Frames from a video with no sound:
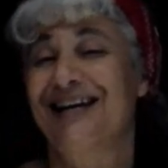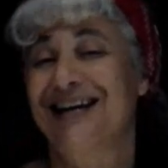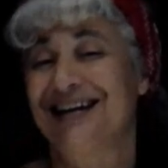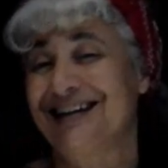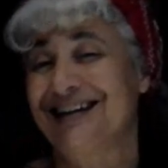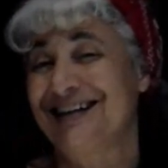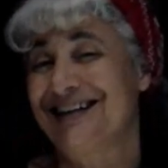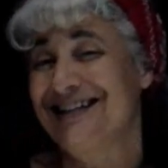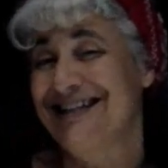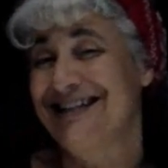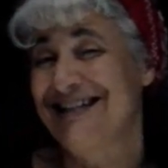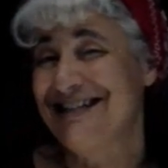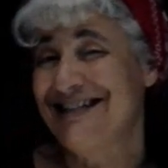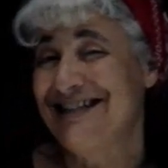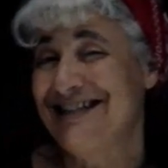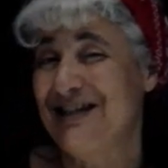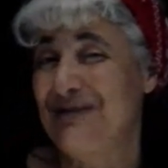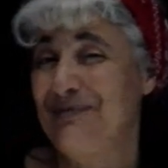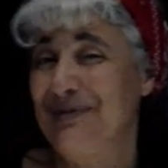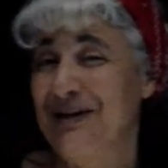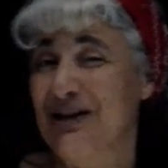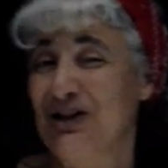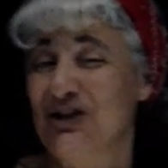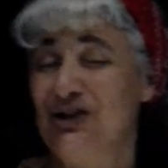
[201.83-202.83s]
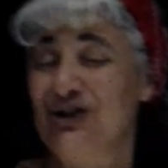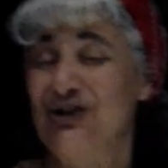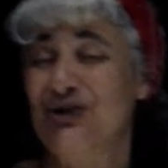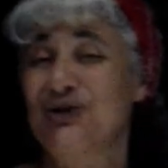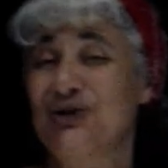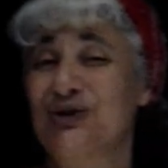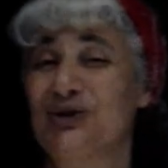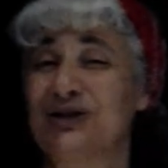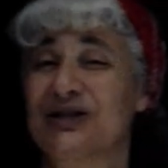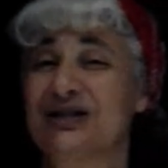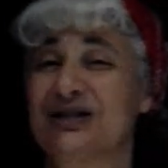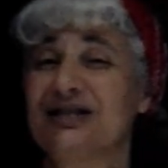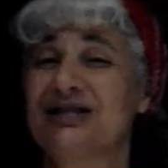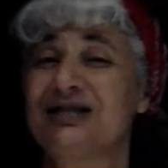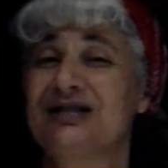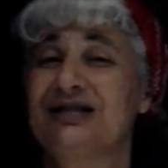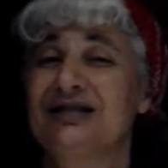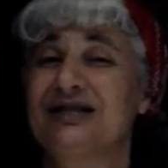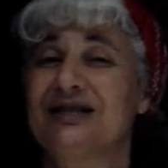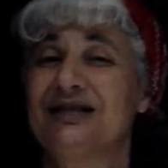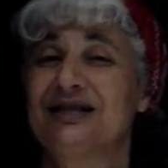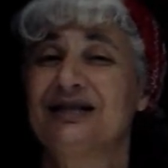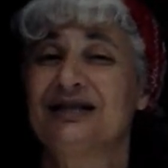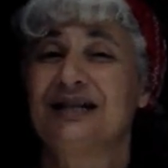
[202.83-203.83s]
And I need to make
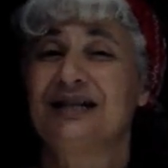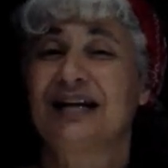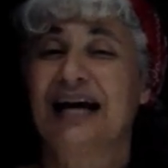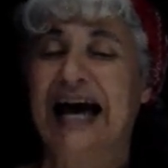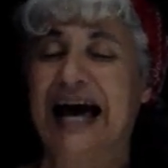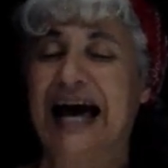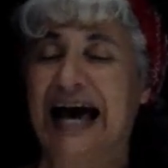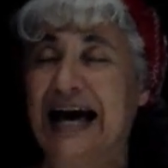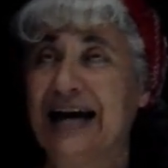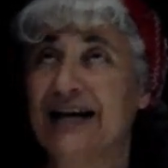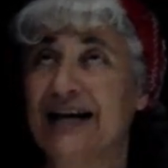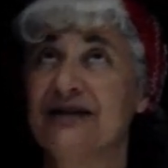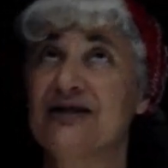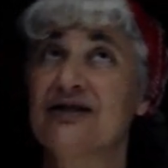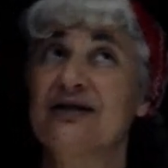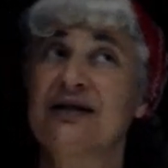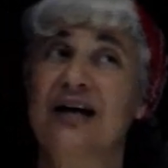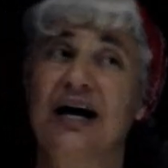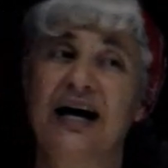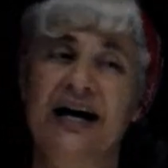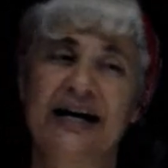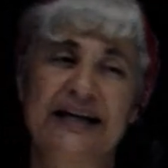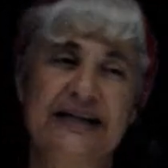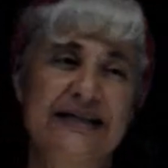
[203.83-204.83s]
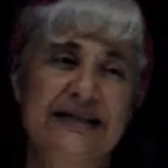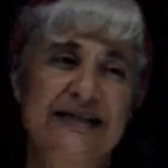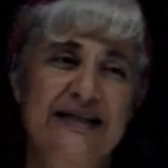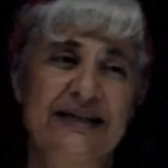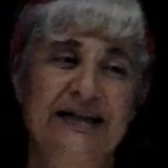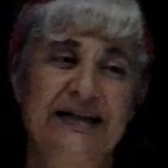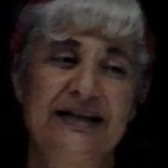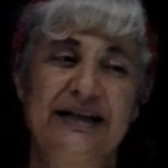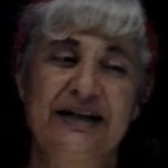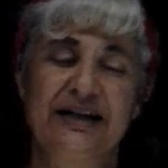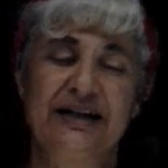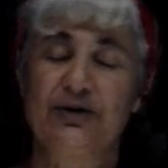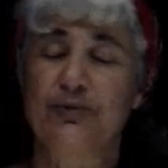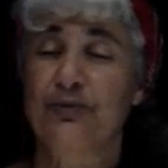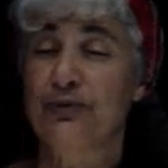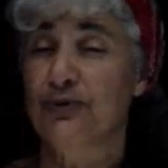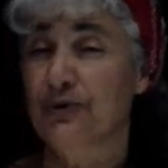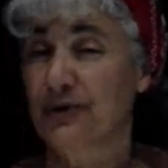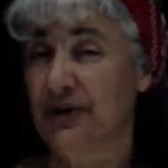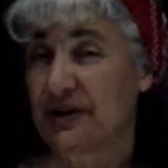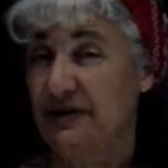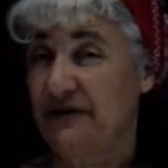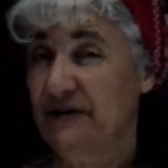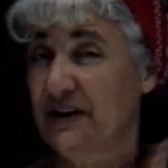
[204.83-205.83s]
sure, as I did in a
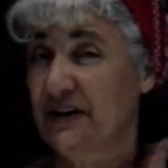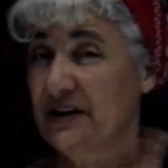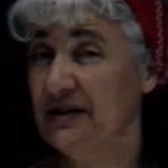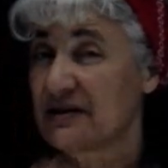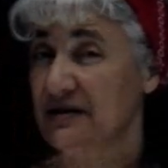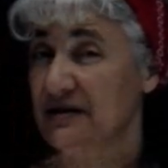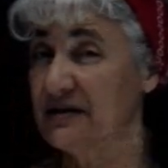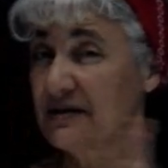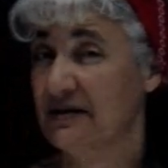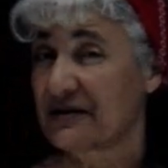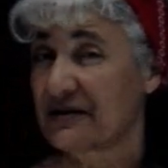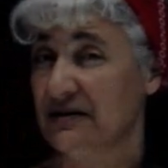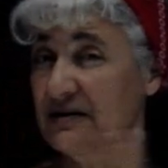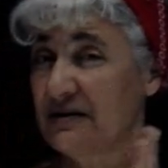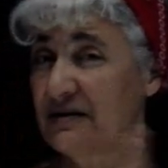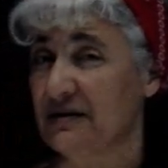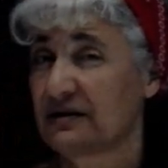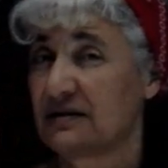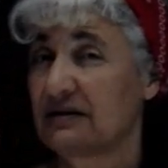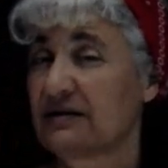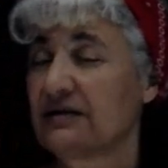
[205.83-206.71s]
previous